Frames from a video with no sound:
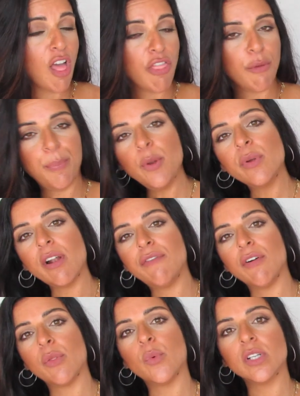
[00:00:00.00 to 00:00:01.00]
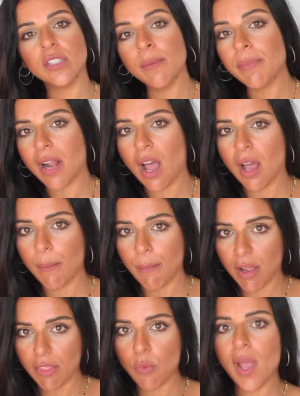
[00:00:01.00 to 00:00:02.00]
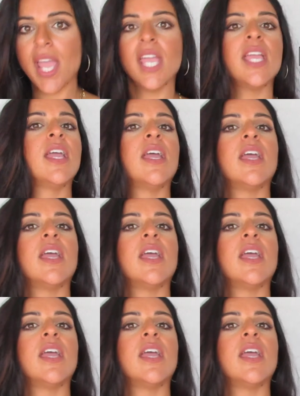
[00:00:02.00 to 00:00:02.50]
The plural for the word imra'a, by the way,